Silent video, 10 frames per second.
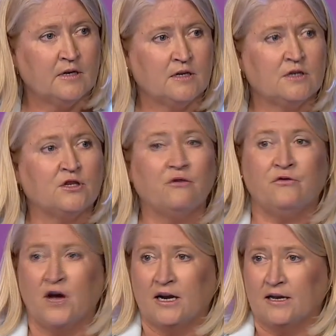So
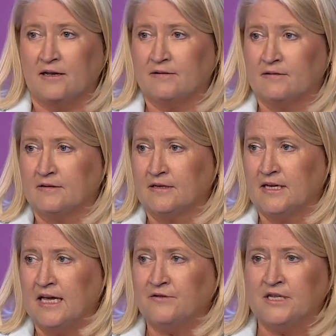finally,
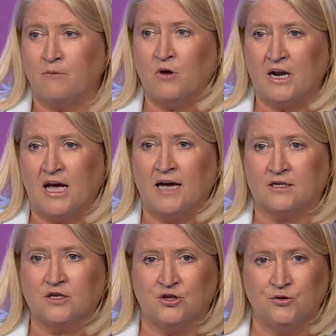if someone
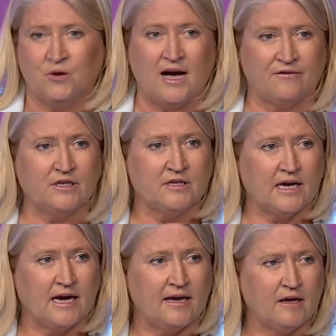asks you after
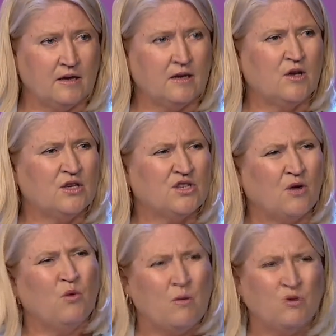today, so
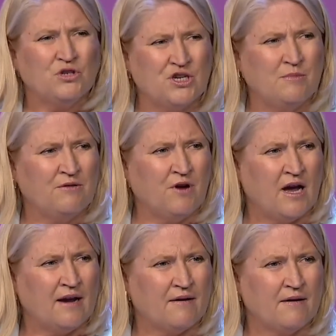when will she be
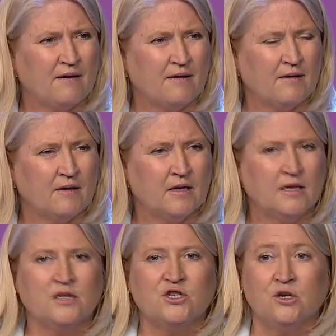right?
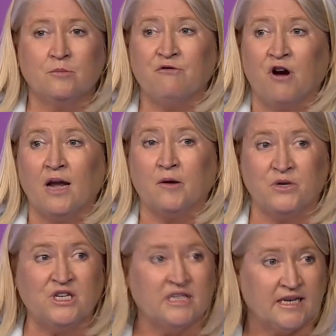She'll be right when
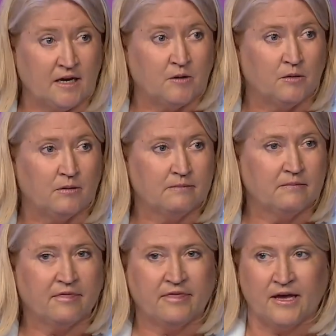she's equal.
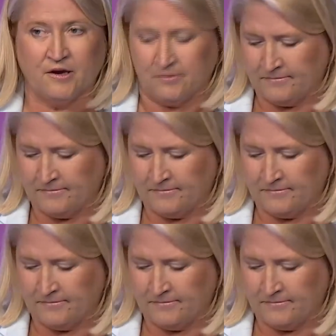Thank you.